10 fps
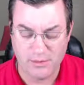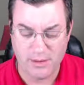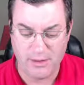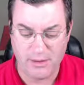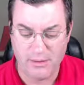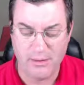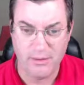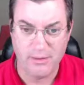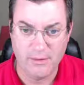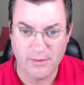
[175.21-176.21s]
Okay.
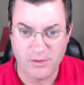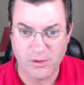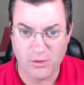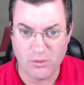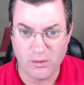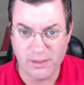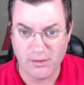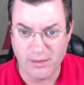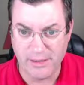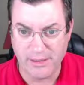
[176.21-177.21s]
So
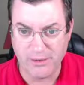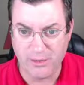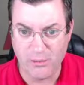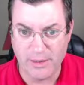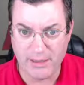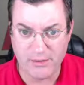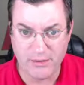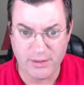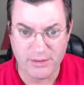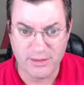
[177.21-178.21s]
here I need to go back
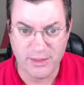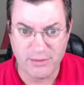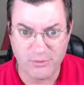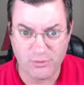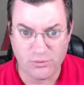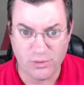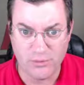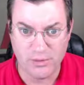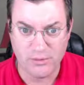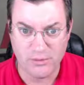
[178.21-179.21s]
to the Times
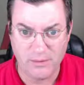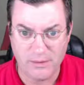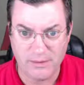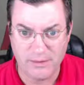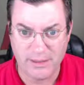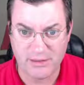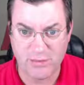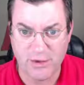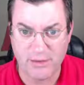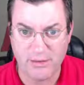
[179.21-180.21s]
Roman text
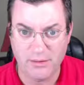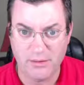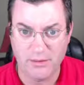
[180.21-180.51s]
font.